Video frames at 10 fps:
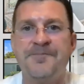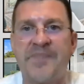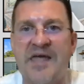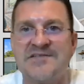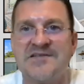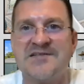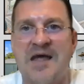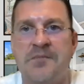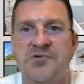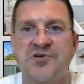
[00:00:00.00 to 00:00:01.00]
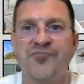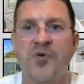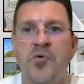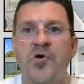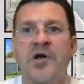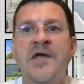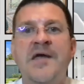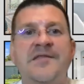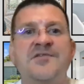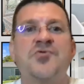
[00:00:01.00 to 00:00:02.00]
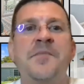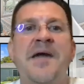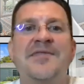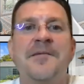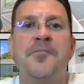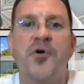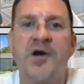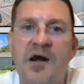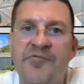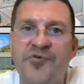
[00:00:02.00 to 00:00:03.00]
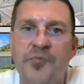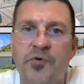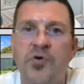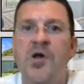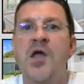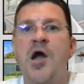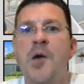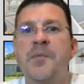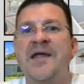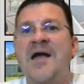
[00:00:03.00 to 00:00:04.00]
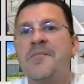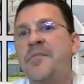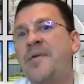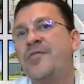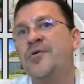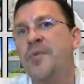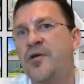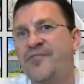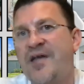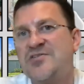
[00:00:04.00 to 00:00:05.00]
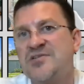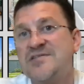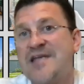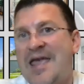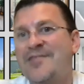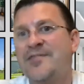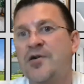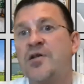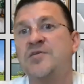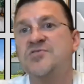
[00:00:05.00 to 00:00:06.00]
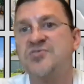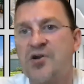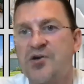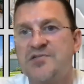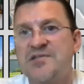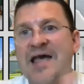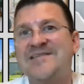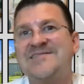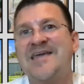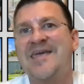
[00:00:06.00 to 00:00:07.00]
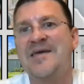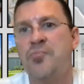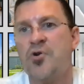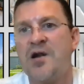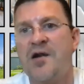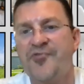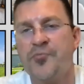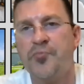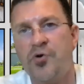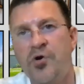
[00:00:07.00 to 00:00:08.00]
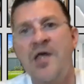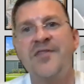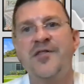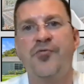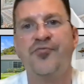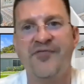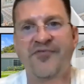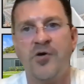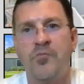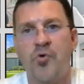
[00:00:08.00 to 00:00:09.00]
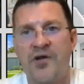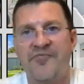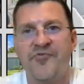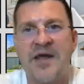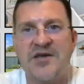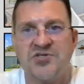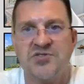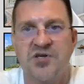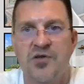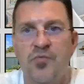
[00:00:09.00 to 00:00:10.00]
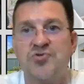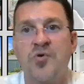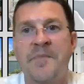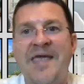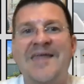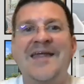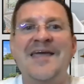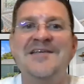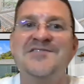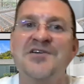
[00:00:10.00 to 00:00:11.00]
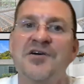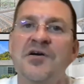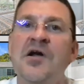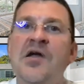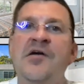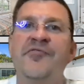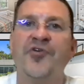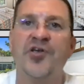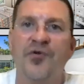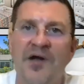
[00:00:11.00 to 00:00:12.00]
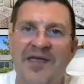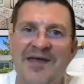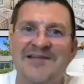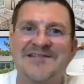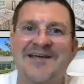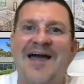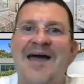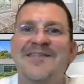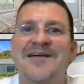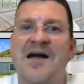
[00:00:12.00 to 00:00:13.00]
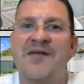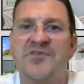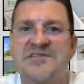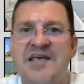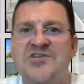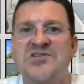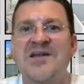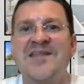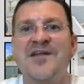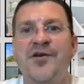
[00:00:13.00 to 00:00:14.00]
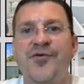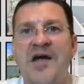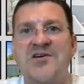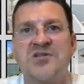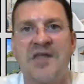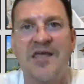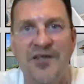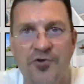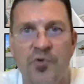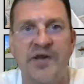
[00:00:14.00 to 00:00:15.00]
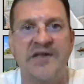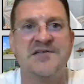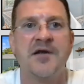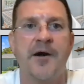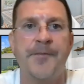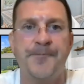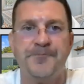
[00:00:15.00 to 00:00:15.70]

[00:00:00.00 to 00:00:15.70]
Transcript: That's establishing rapport. This will make them more comfortable opening up about their motivations and their concerns. As they get more comfortable, they'll reveal more information to you, which will make it easier for you, again, to guide the conversation in the direction that you want it to go.